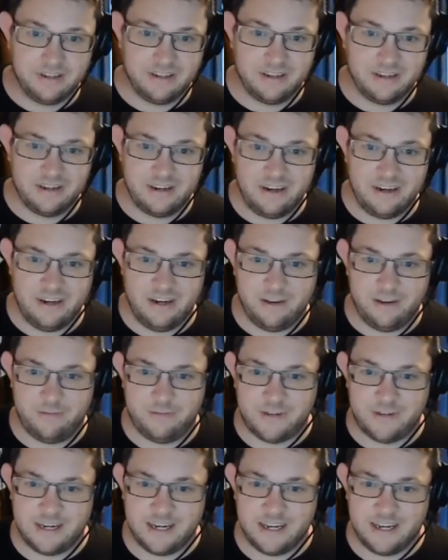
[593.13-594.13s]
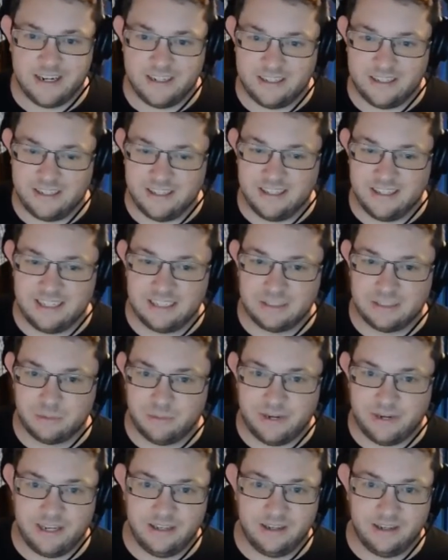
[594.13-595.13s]
Nevada, that's where
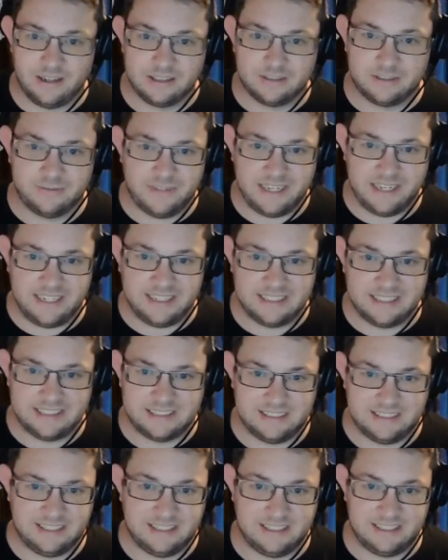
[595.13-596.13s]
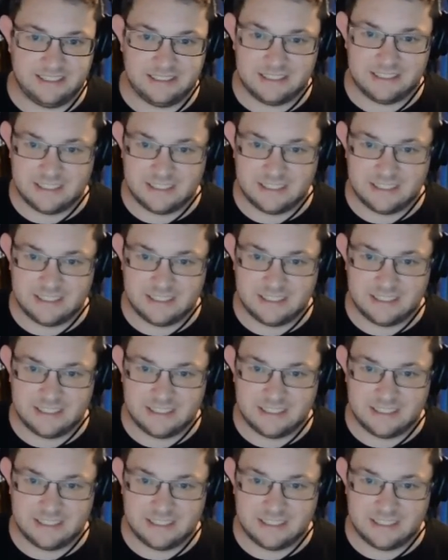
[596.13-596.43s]
Las Vegas is.